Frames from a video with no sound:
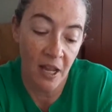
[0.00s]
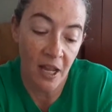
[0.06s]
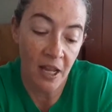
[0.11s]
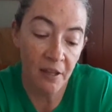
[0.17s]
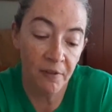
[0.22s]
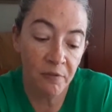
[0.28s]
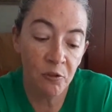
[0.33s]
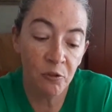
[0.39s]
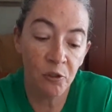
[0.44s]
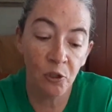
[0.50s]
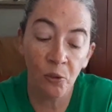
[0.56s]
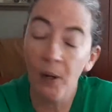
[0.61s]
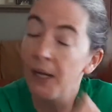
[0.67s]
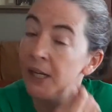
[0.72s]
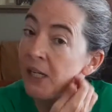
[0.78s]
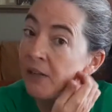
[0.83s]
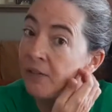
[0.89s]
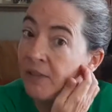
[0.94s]
If you do
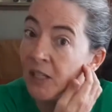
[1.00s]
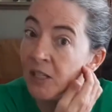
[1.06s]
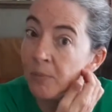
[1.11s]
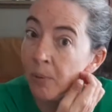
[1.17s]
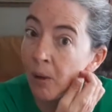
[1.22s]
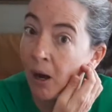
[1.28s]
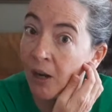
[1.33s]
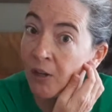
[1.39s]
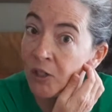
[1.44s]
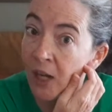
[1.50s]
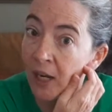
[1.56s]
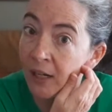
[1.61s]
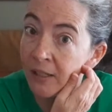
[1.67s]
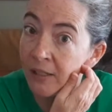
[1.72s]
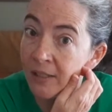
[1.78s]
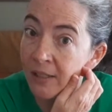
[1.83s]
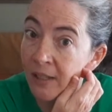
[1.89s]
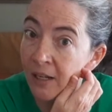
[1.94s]
any of these
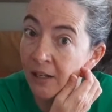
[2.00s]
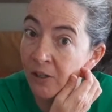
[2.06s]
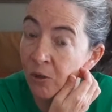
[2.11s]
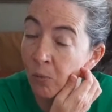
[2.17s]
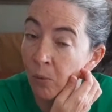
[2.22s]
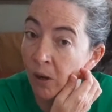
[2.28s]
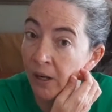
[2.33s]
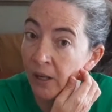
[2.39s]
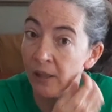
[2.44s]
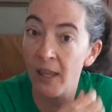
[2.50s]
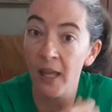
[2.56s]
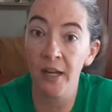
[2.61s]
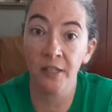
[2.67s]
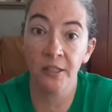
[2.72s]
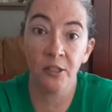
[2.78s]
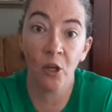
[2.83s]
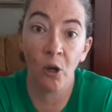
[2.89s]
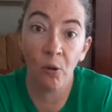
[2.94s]
projects and you want to let
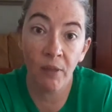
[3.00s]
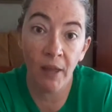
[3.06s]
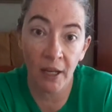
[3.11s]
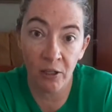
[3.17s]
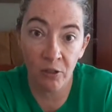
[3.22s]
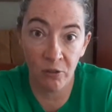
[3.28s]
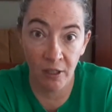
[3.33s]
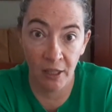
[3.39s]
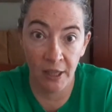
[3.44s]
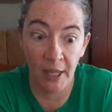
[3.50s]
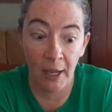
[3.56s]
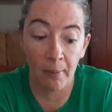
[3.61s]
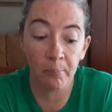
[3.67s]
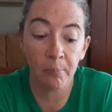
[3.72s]
us know that you did them,